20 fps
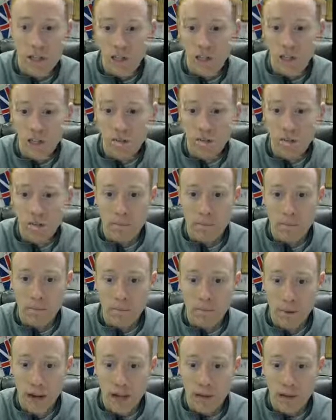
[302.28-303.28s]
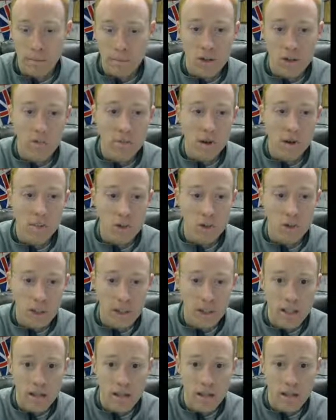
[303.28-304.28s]
easy to be mass produced by
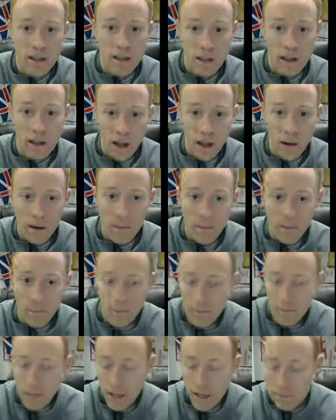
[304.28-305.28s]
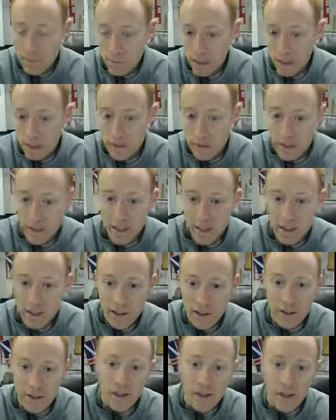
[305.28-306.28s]
machines. Mass production is the
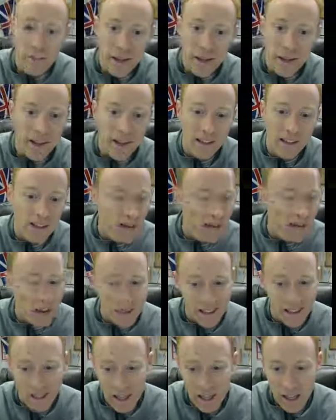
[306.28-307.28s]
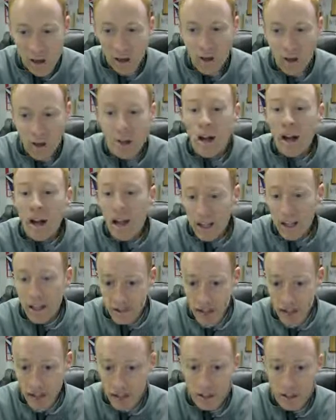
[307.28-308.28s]
idea that you're going to make things that are identical,
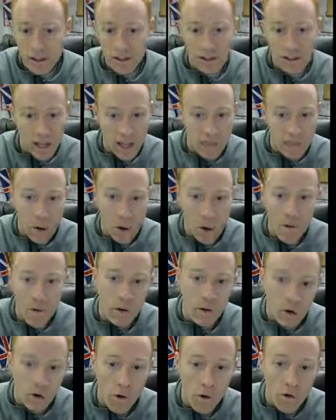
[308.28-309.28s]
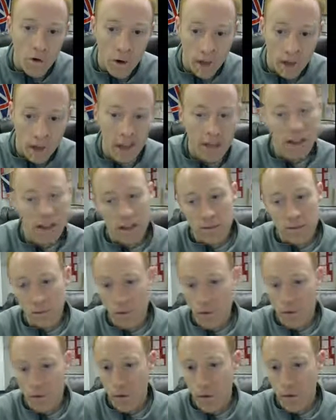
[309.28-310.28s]
exactly the same over and over again. It's
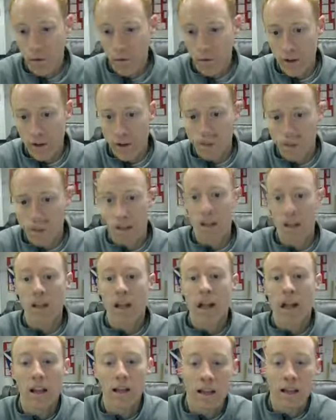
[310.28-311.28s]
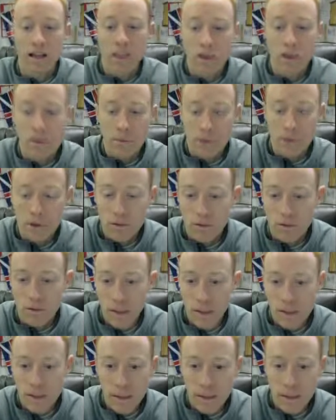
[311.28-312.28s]
much more efficient. It lets you produce
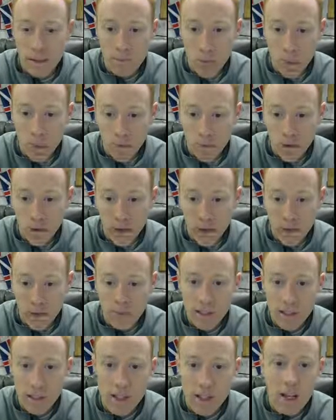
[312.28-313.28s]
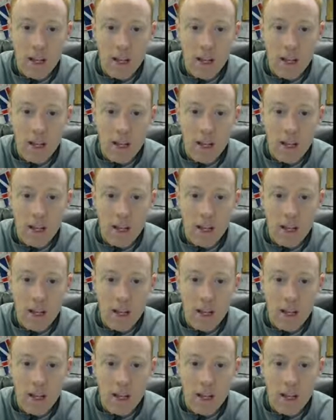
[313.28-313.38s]
many, many more things.